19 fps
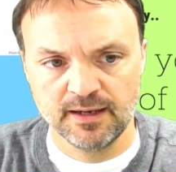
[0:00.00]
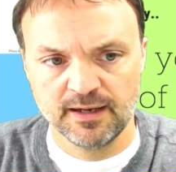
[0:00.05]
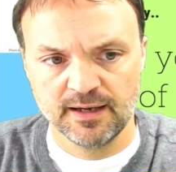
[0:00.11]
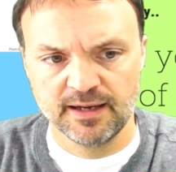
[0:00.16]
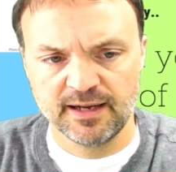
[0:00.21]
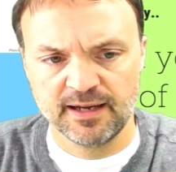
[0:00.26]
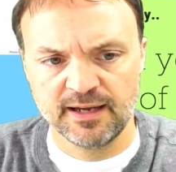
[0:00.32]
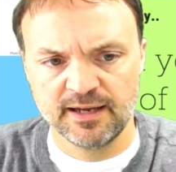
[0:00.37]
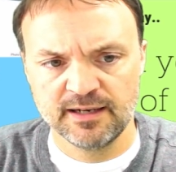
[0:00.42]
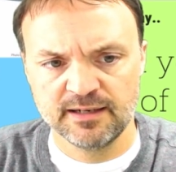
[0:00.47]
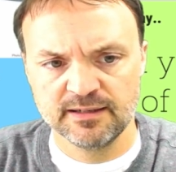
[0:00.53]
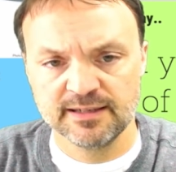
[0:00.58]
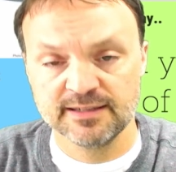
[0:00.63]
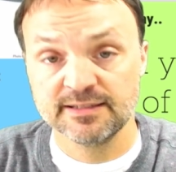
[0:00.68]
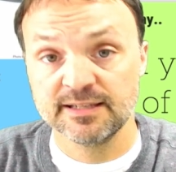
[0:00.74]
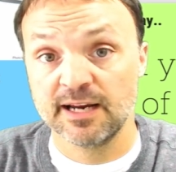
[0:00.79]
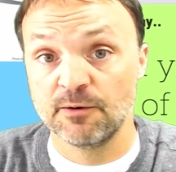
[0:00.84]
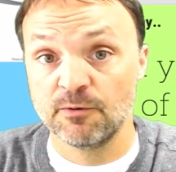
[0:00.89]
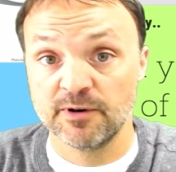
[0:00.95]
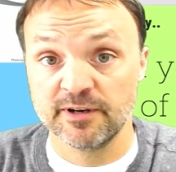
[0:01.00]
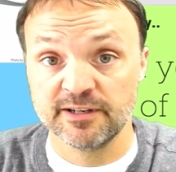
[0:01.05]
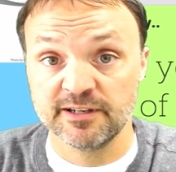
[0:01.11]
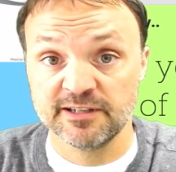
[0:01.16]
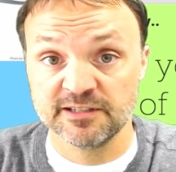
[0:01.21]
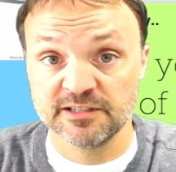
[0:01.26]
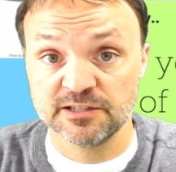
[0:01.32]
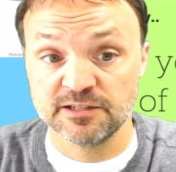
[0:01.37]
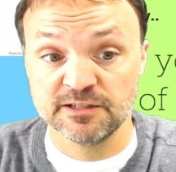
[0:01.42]
And let's say I wanted
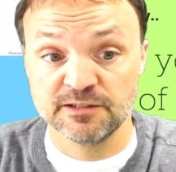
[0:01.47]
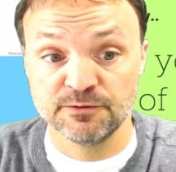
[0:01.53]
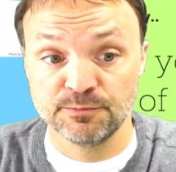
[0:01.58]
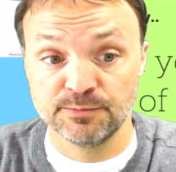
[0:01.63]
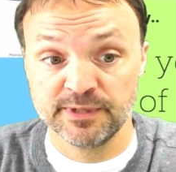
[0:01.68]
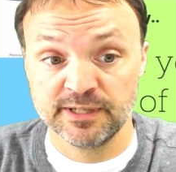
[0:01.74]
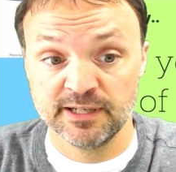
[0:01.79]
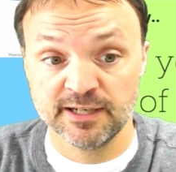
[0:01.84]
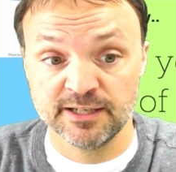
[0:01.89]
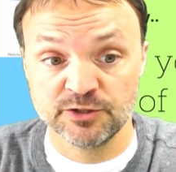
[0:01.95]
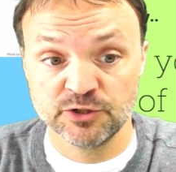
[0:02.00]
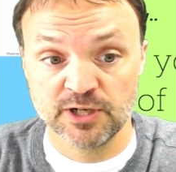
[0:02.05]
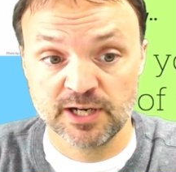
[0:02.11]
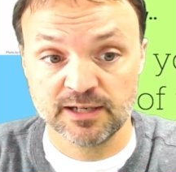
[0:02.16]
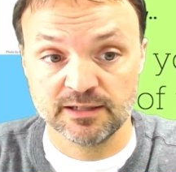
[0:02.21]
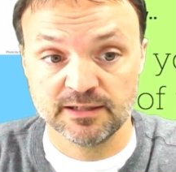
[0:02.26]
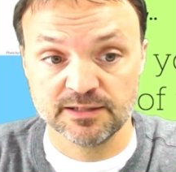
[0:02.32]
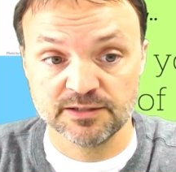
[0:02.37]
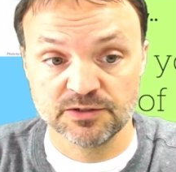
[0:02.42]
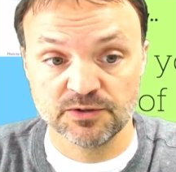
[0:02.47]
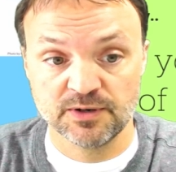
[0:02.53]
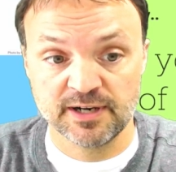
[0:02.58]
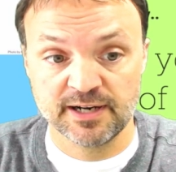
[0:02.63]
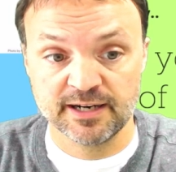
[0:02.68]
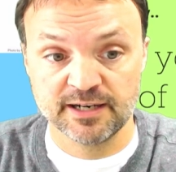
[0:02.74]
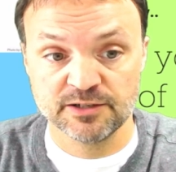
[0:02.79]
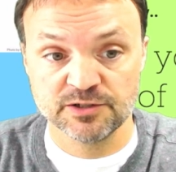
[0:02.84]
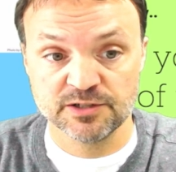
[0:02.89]
this to be a checklist. So
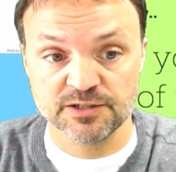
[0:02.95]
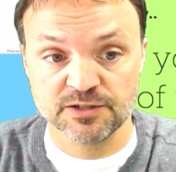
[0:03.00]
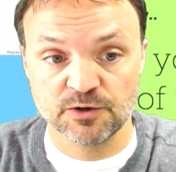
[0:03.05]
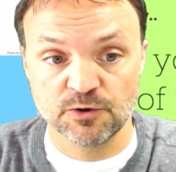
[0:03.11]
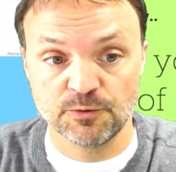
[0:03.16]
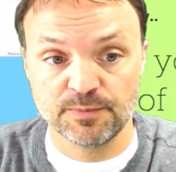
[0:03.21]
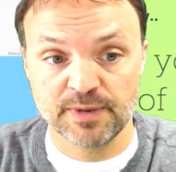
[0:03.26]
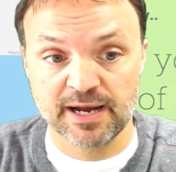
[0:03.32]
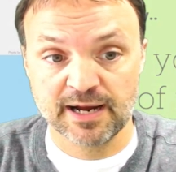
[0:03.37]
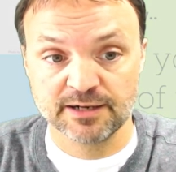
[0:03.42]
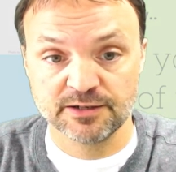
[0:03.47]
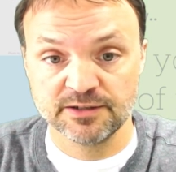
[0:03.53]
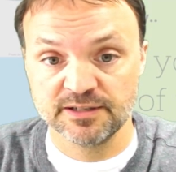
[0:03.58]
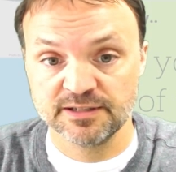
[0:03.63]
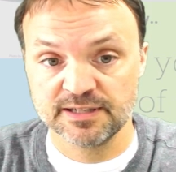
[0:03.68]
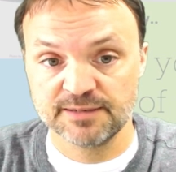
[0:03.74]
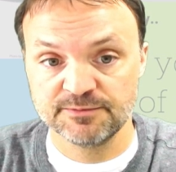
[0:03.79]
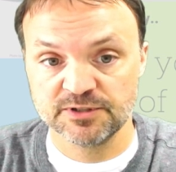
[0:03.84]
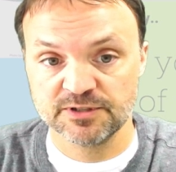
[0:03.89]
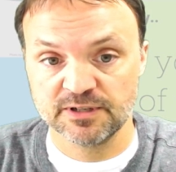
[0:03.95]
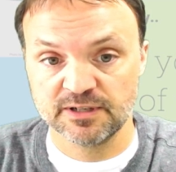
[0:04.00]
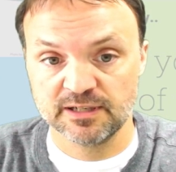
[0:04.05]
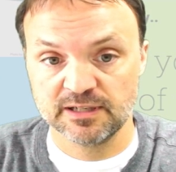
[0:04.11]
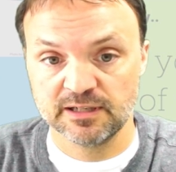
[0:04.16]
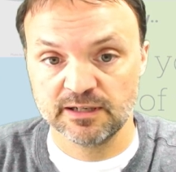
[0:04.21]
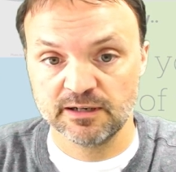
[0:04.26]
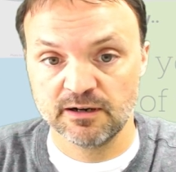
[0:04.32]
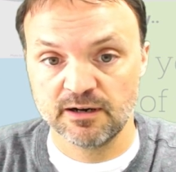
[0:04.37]
I can just go back to this. I'm just going to
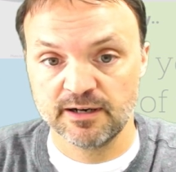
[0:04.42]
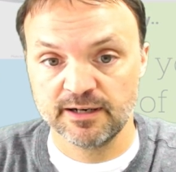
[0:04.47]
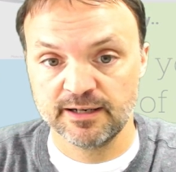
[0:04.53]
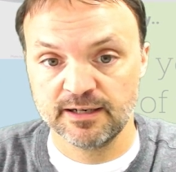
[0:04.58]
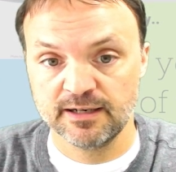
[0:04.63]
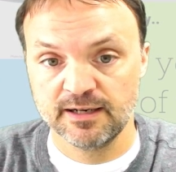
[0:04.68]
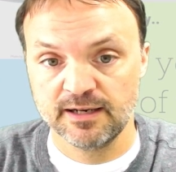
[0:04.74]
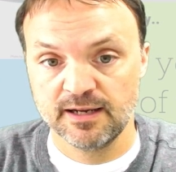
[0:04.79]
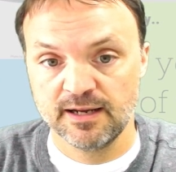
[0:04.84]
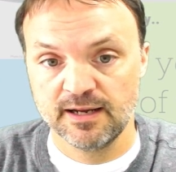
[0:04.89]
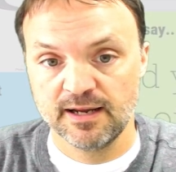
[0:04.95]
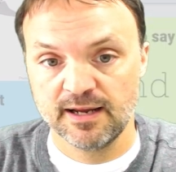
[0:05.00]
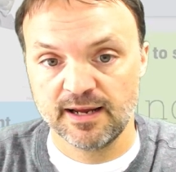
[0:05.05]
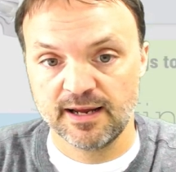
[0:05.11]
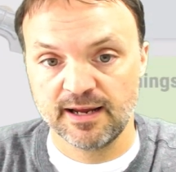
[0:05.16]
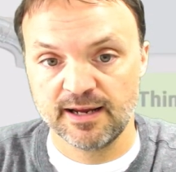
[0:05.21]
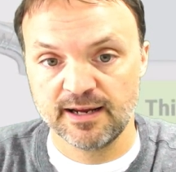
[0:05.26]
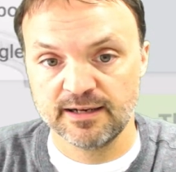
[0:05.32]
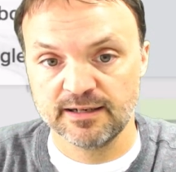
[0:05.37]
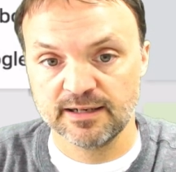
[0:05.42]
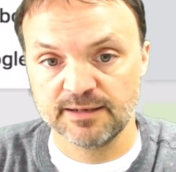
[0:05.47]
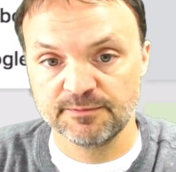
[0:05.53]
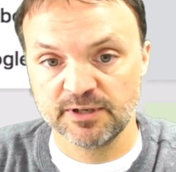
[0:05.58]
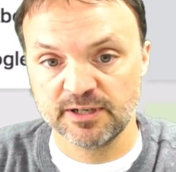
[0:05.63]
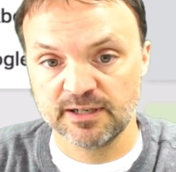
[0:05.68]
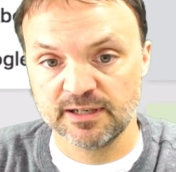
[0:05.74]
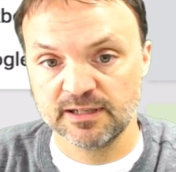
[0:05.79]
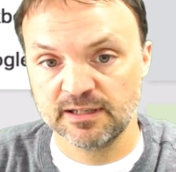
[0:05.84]
click on it and I'm
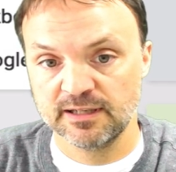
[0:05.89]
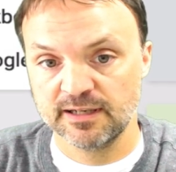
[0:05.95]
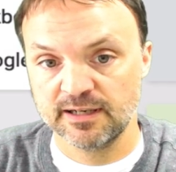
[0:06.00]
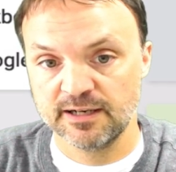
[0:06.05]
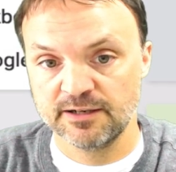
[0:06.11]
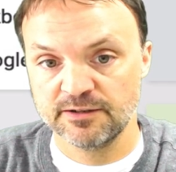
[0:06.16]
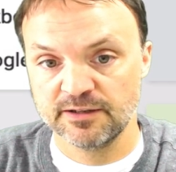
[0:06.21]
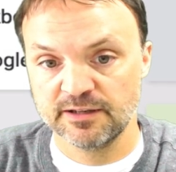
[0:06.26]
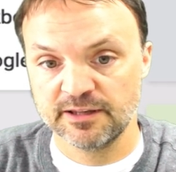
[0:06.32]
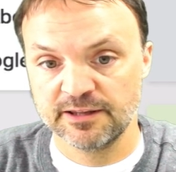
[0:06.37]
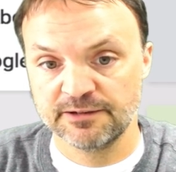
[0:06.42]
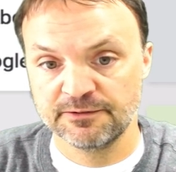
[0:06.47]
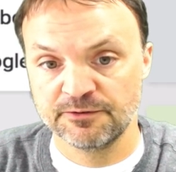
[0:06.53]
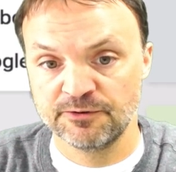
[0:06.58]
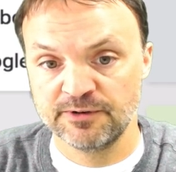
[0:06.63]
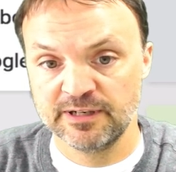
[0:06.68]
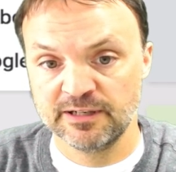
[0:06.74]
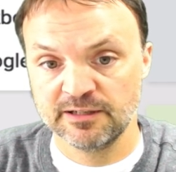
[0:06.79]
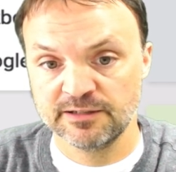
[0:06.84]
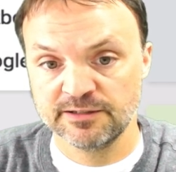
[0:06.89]
going to click under the three little